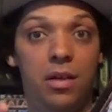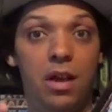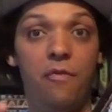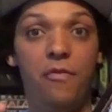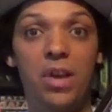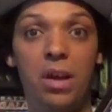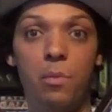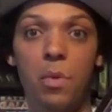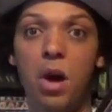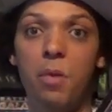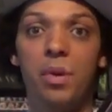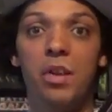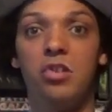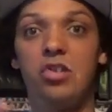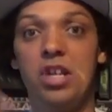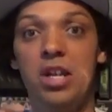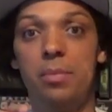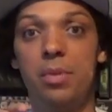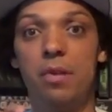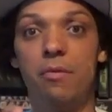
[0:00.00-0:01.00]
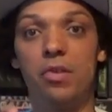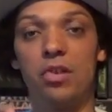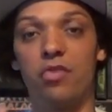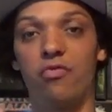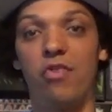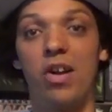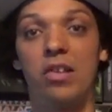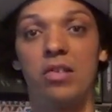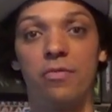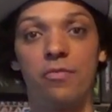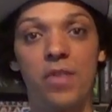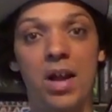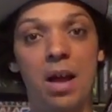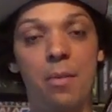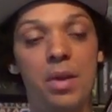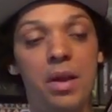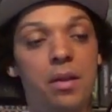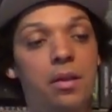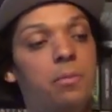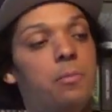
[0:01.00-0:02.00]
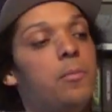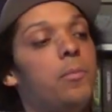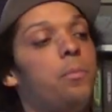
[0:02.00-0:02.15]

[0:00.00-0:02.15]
I think it might have been cheaper if it was friends and family.